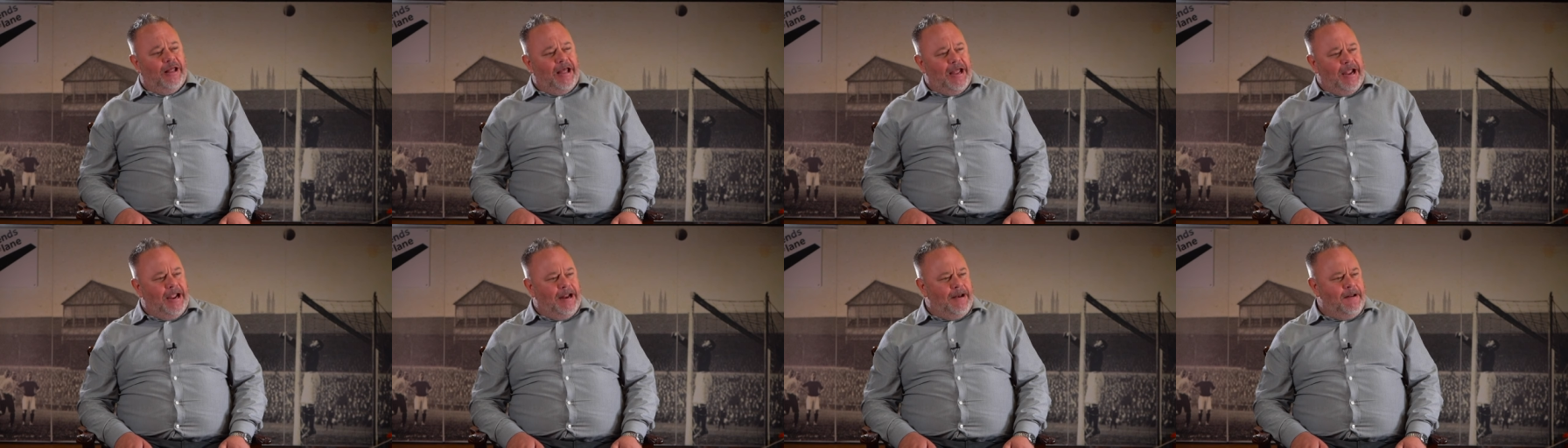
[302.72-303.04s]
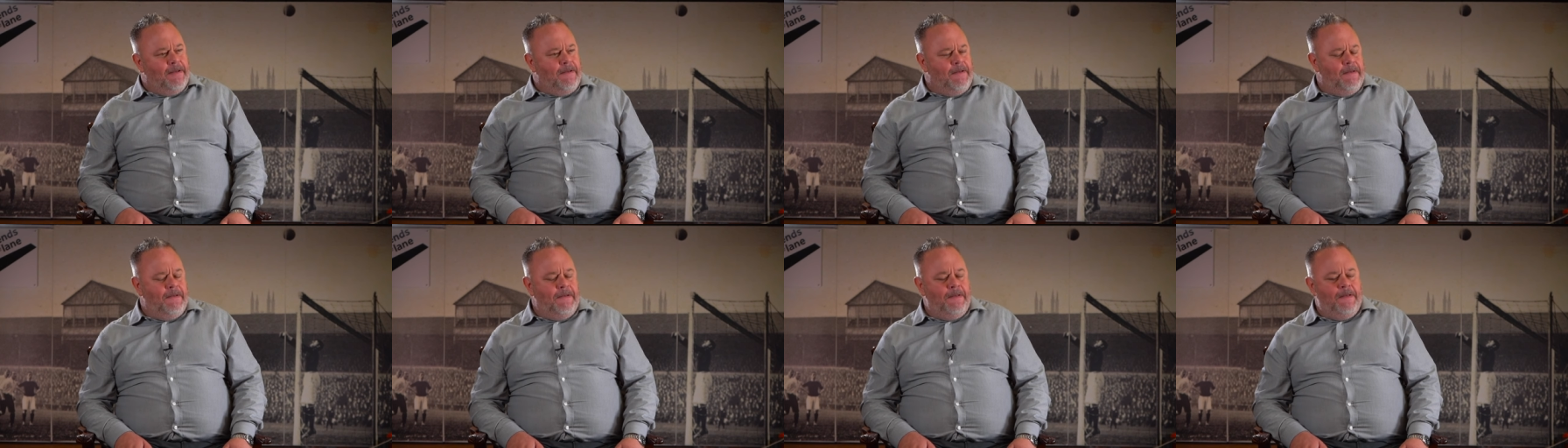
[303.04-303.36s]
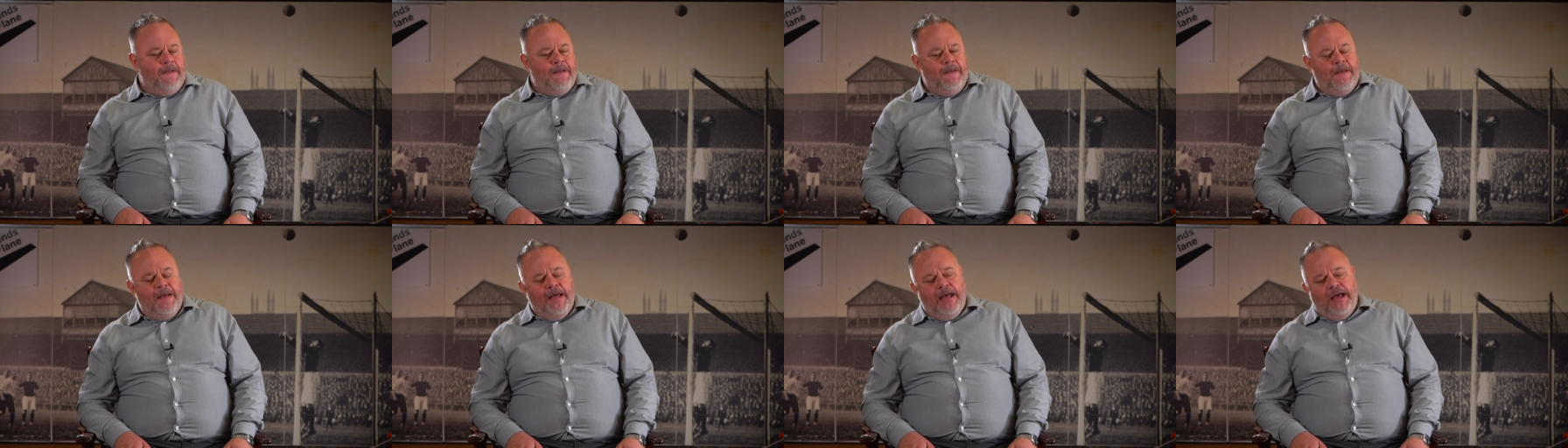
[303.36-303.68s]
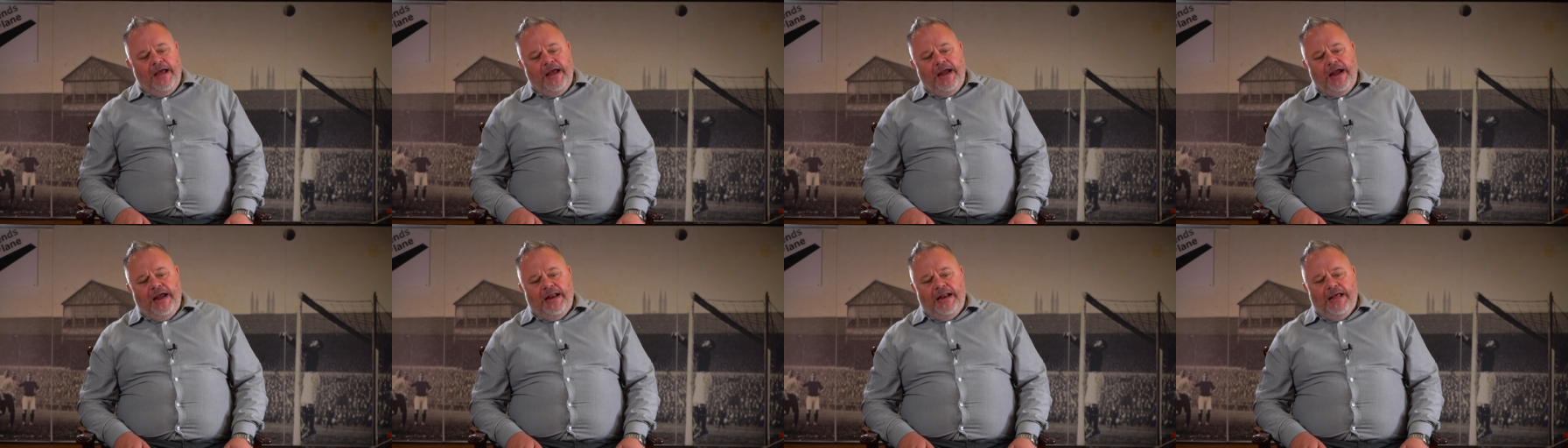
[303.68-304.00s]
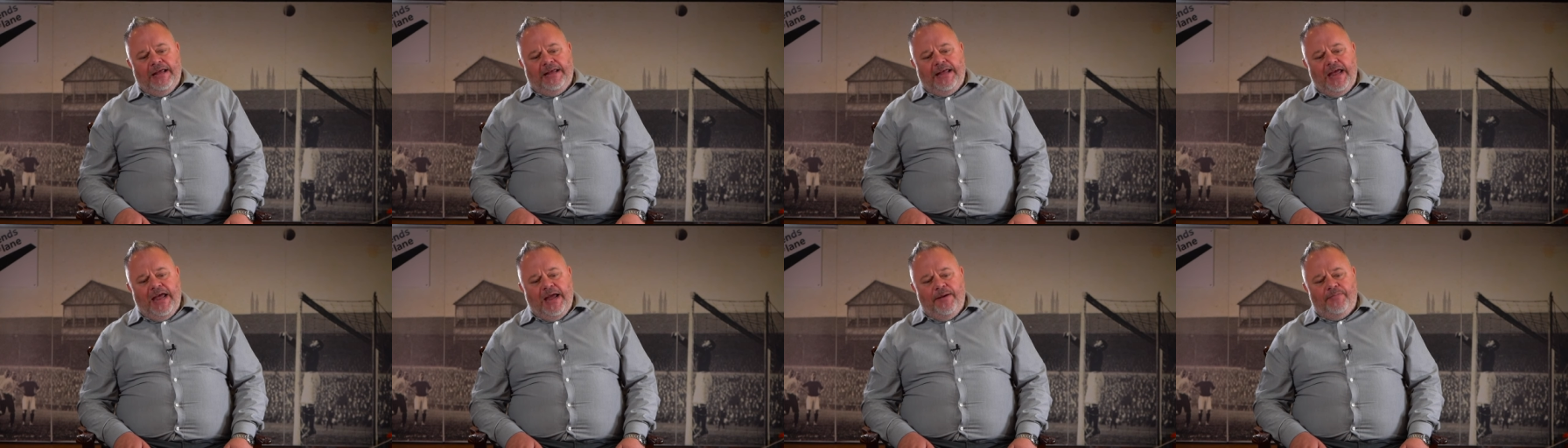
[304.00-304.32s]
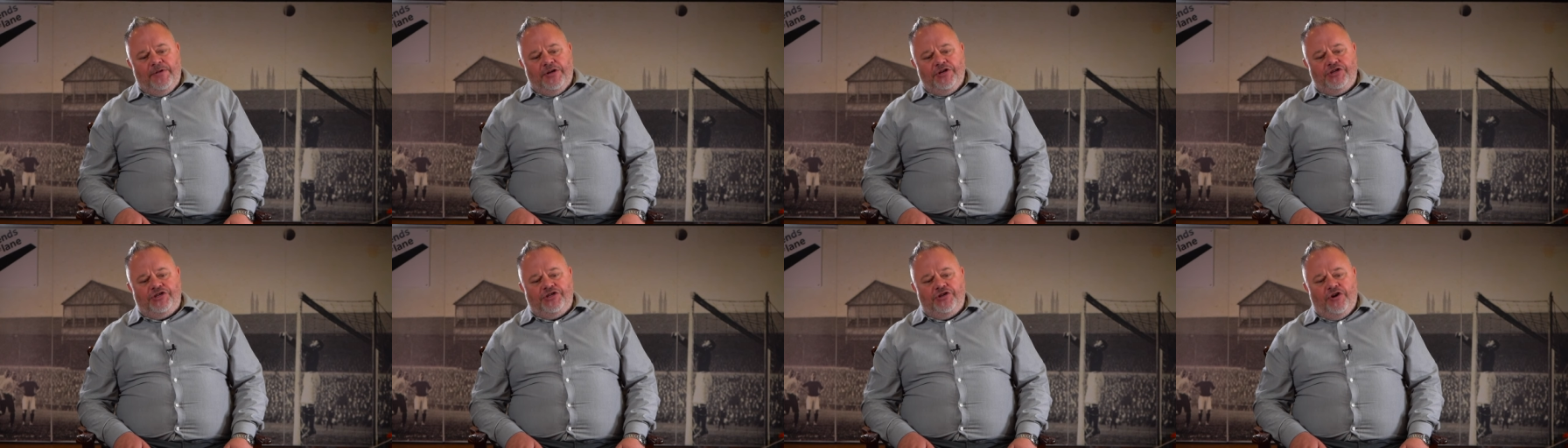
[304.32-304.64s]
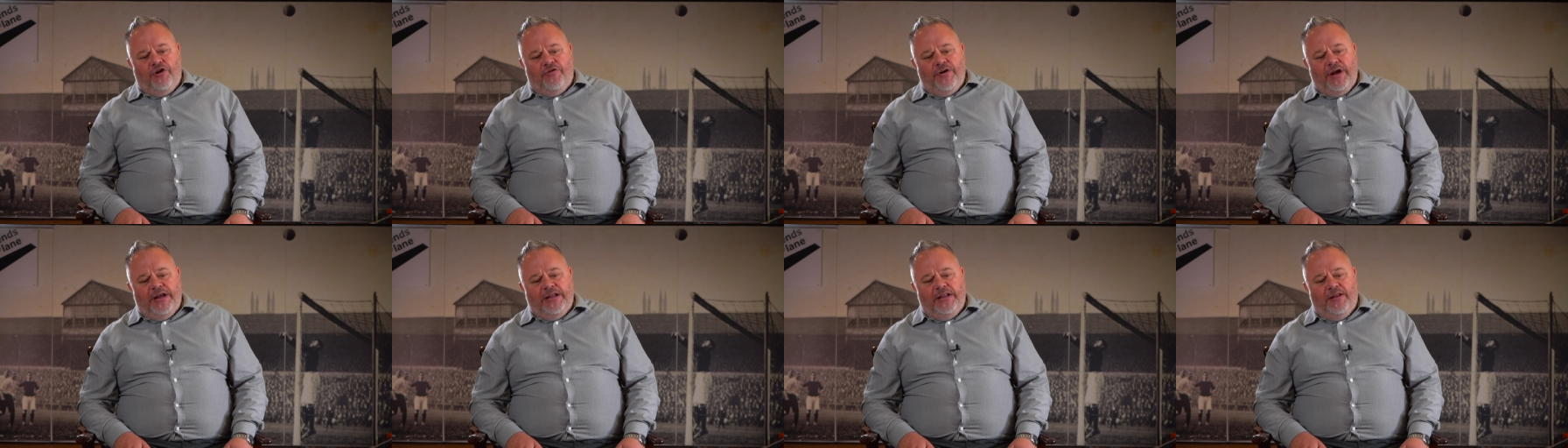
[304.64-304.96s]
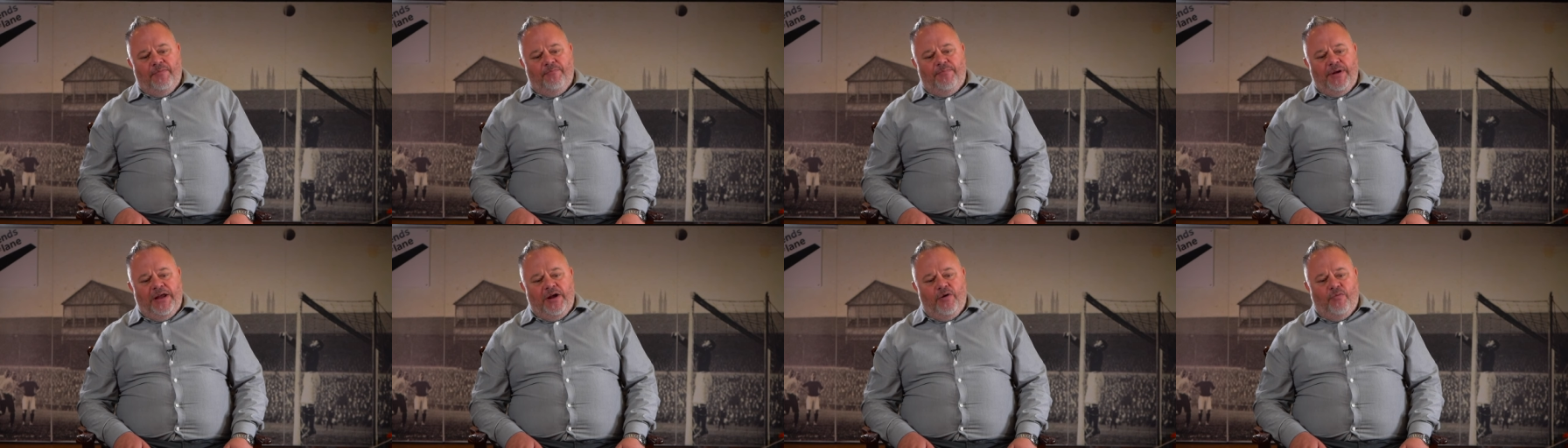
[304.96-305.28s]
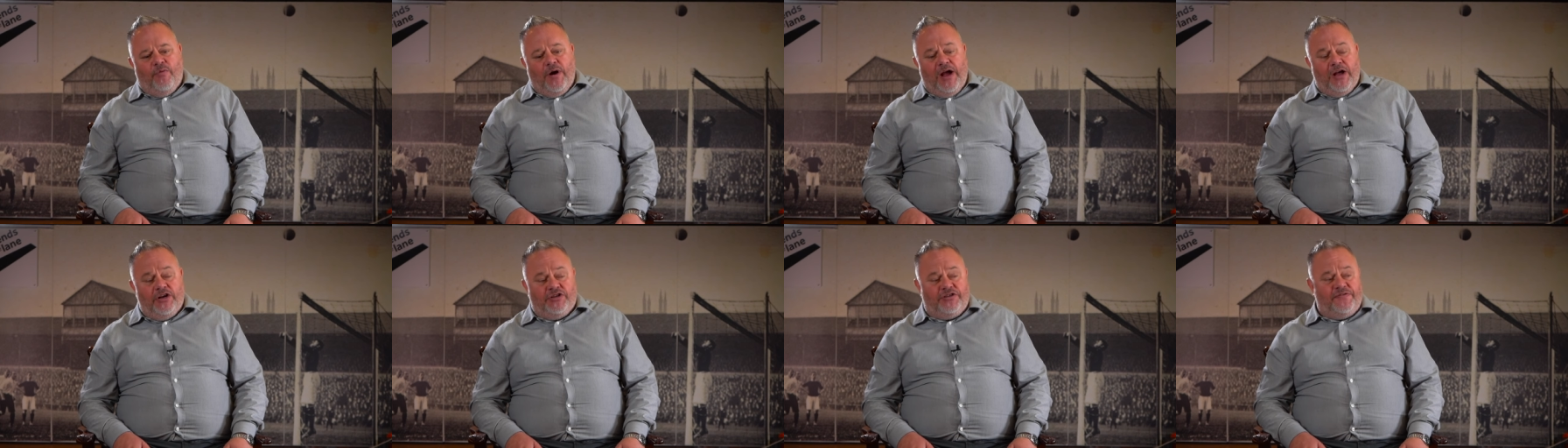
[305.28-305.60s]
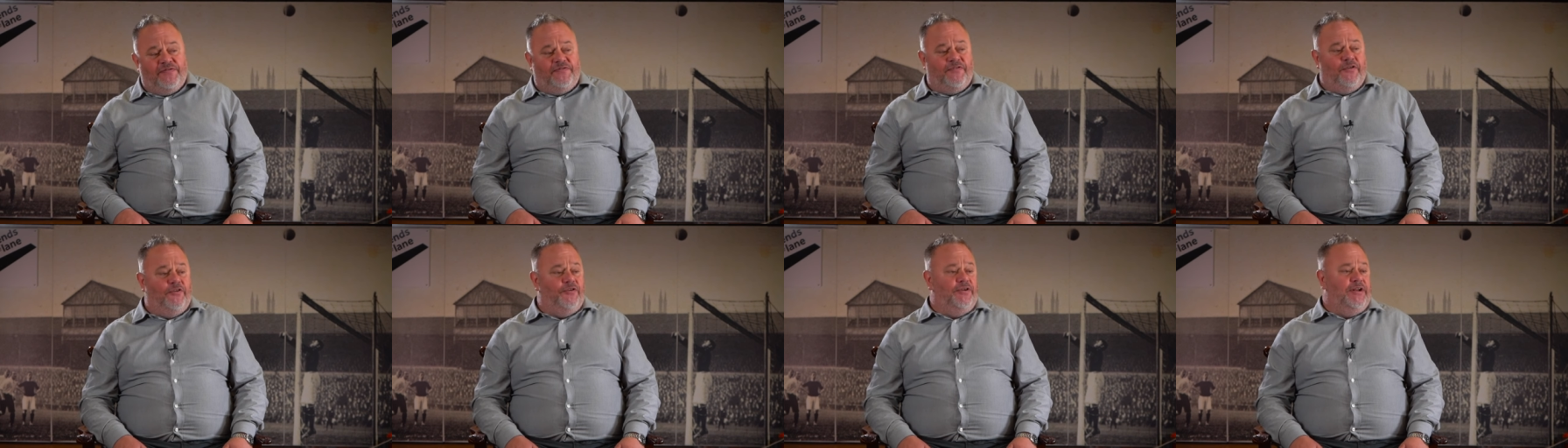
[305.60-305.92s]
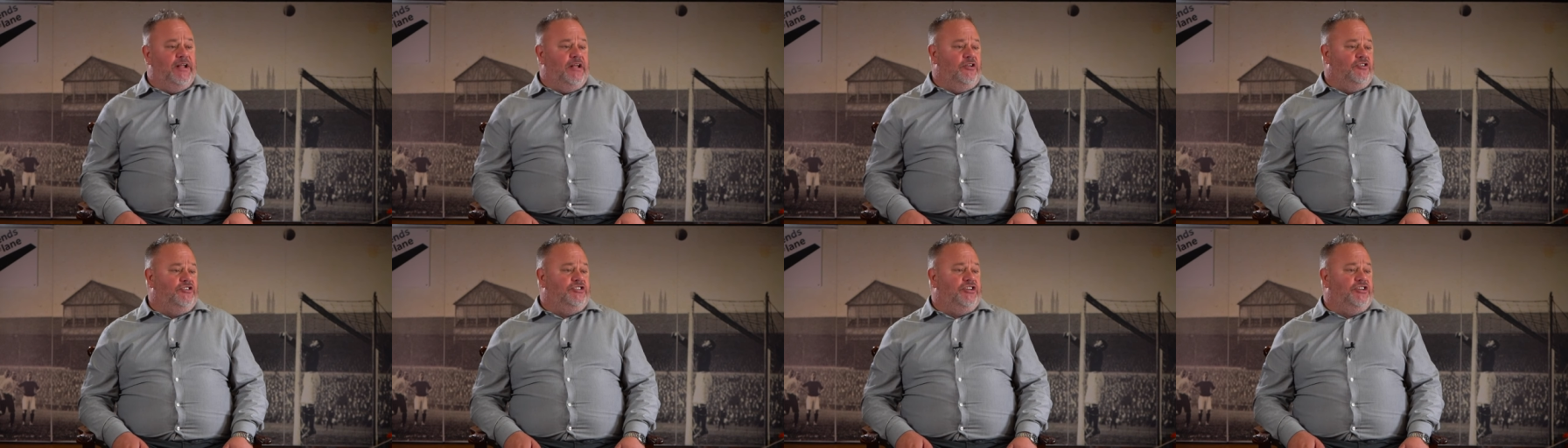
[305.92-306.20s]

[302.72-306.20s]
Lane in a game that saw England beat Wales 4 0,